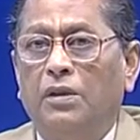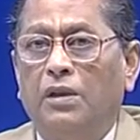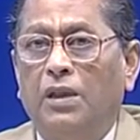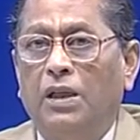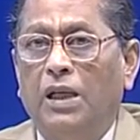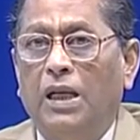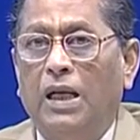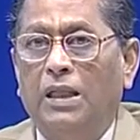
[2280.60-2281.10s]

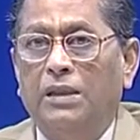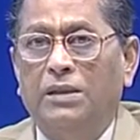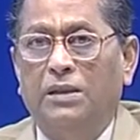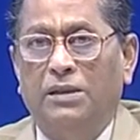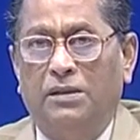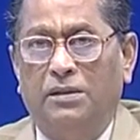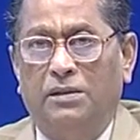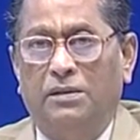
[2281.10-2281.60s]

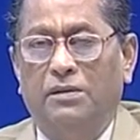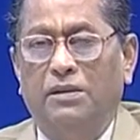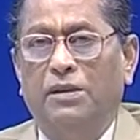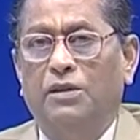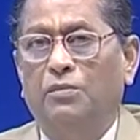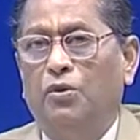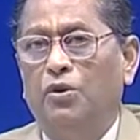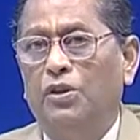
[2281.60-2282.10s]
glasses.
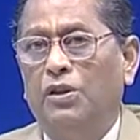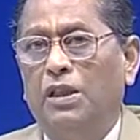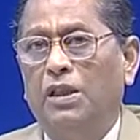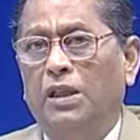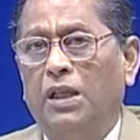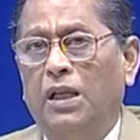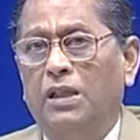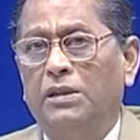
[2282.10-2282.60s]
In molten
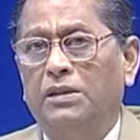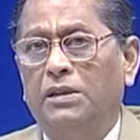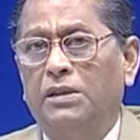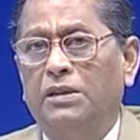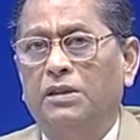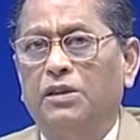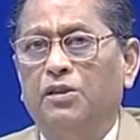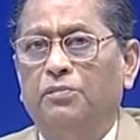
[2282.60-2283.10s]

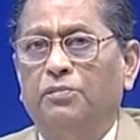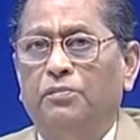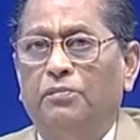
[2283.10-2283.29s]
glasses, you